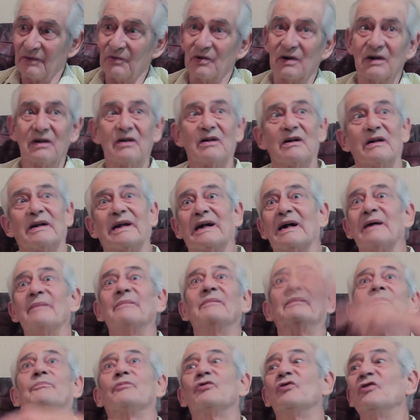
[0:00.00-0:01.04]
want God, come
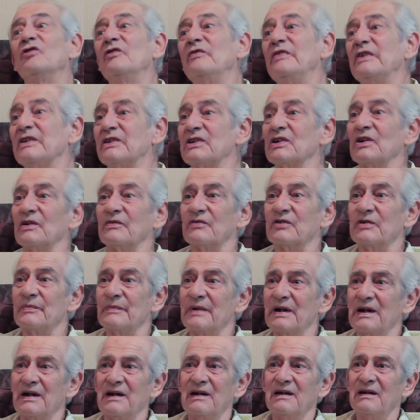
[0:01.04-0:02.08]
and prove yourself to
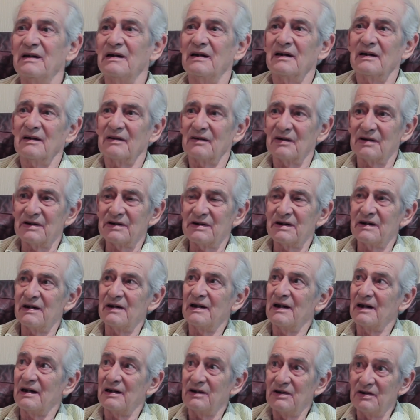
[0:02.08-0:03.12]
me. God said,
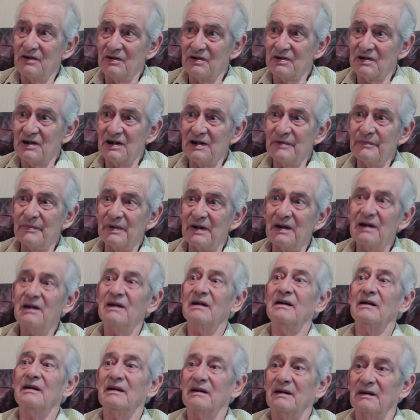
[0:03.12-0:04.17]
no, you seek me.
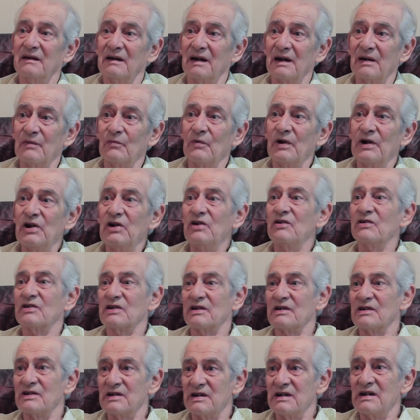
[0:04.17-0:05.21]
And when you're
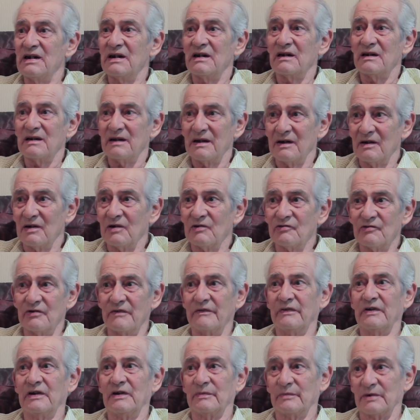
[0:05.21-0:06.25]
sincere, then I'll
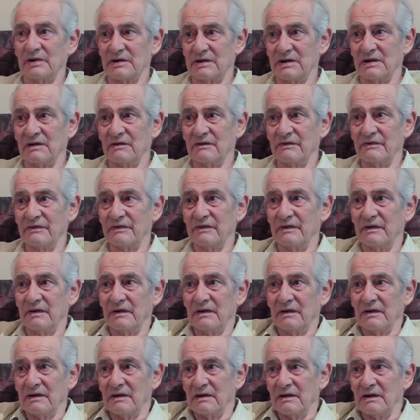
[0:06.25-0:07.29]
reveal myself.
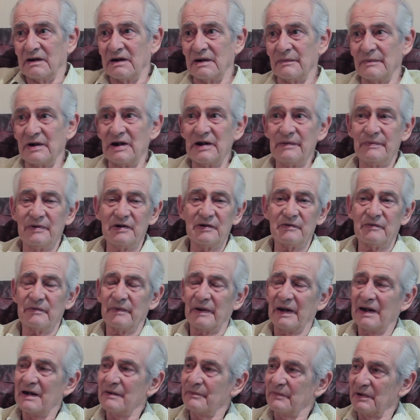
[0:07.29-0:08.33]
Now, many people
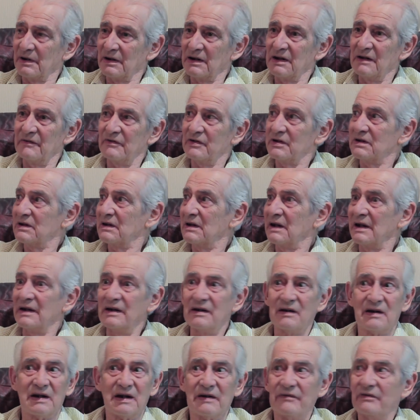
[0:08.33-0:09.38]
become believers and they
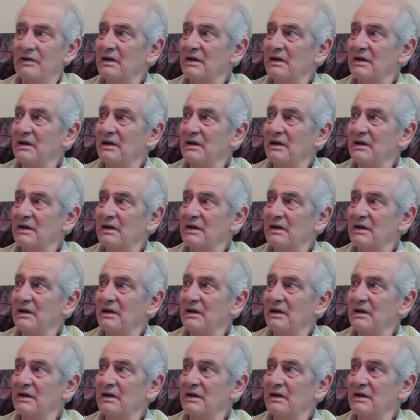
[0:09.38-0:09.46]
don't have